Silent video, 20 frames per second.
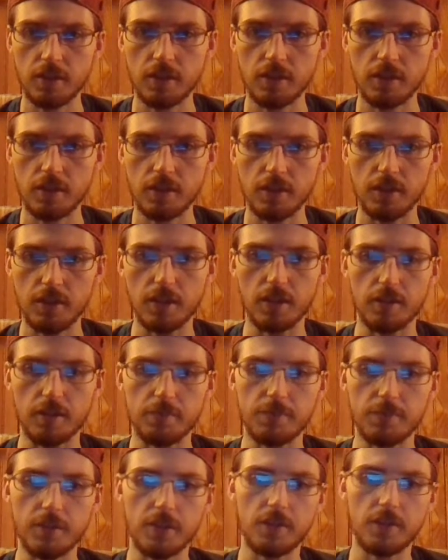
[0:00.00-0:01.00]
Yeah,
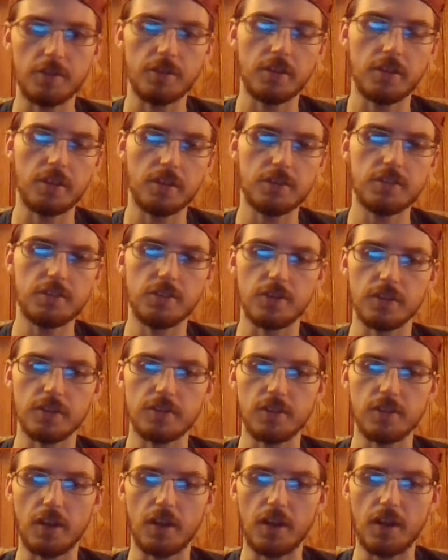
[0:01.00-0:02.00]
no, it's good.
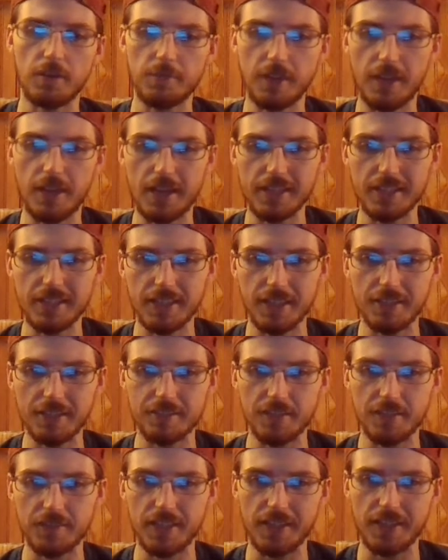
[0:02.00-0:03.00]
So I mean, I can let
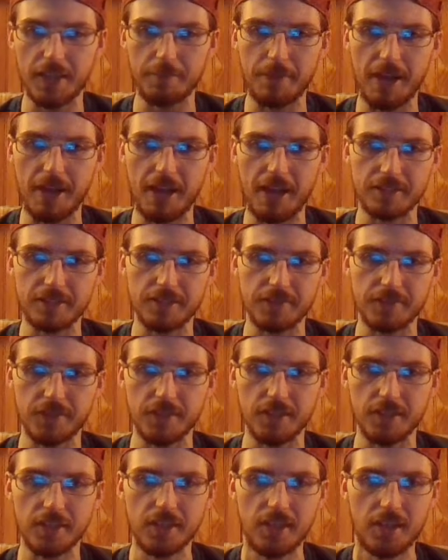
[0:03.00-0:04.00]
stuff like that pass if it
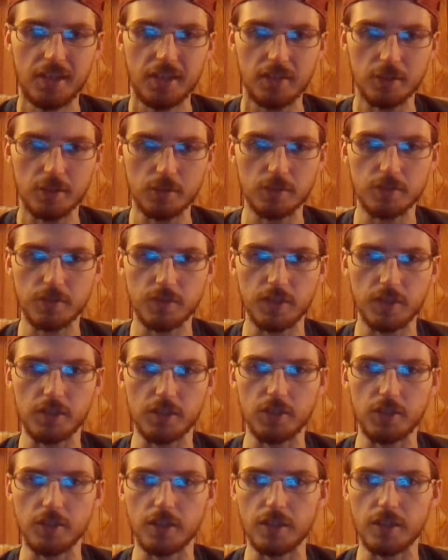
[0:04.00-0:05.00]
looks really
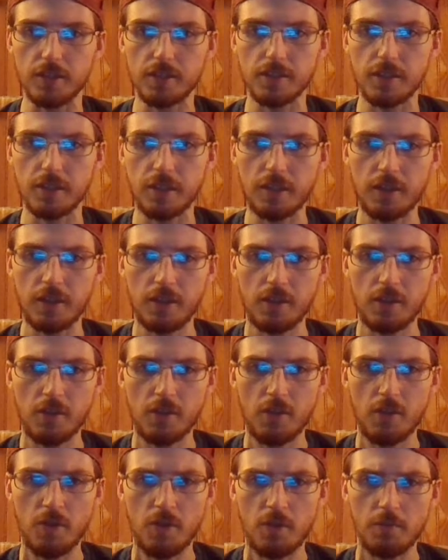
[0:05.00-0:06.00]
good.
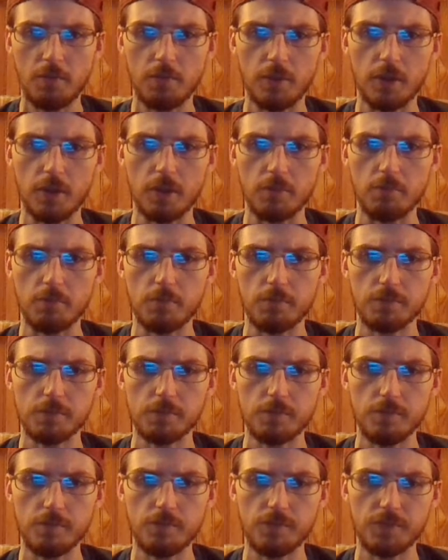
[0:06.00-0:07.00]
But
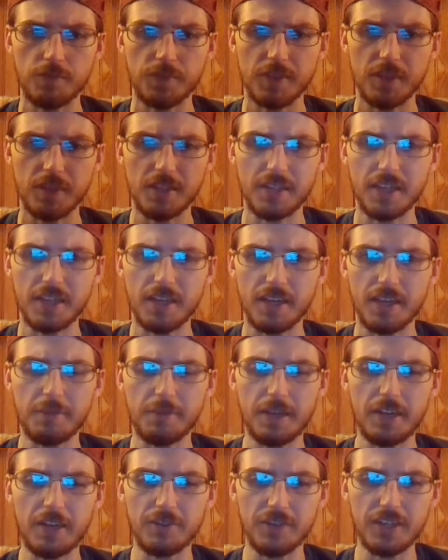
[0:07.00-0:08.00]
yeah, I mean,
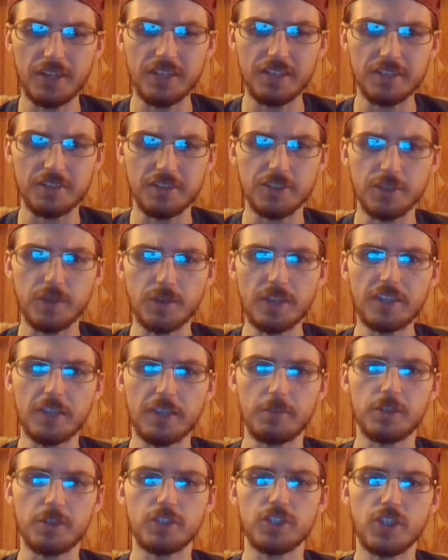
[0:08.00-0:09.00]
it really doesn't do anything
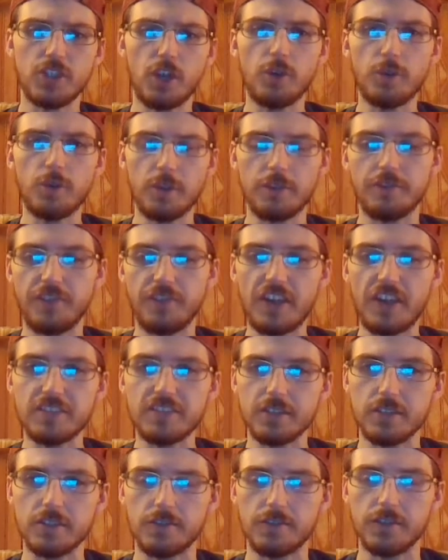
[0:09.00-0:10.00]
but show you the
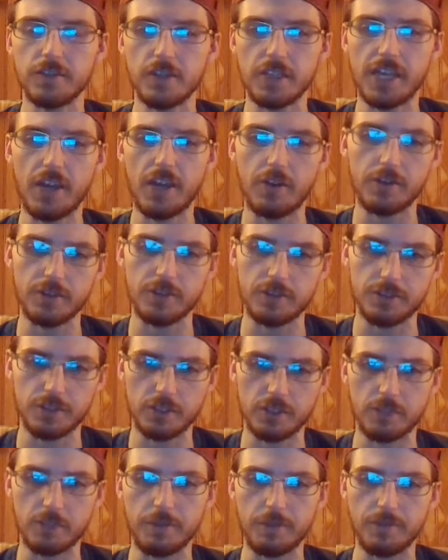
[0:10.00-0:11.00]
faces of the characters you're
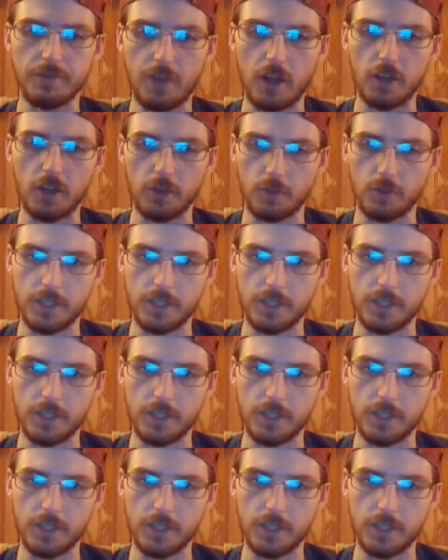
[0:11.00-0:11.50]
going to be following.